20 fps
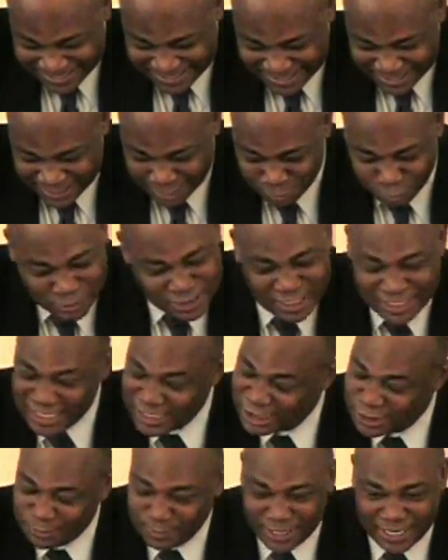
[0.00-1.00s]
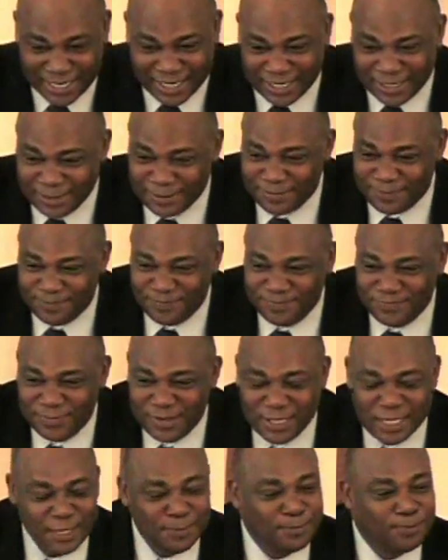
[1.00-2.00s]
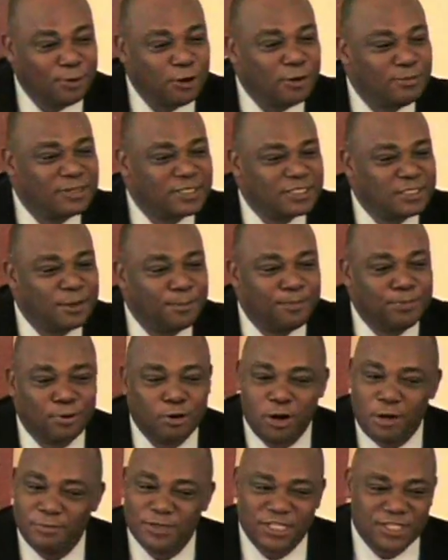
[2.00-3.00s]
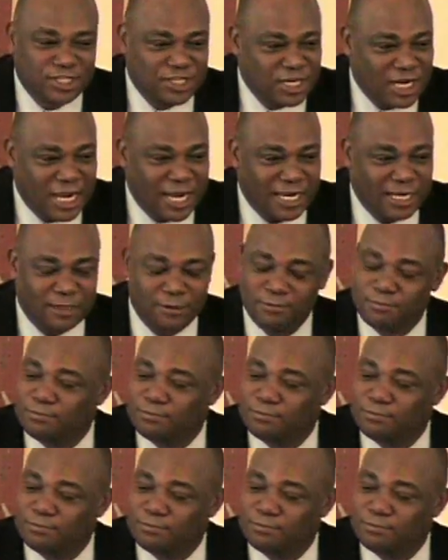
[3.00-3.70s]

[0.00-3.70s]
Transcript: it was an Ishmael. He promised the promised child.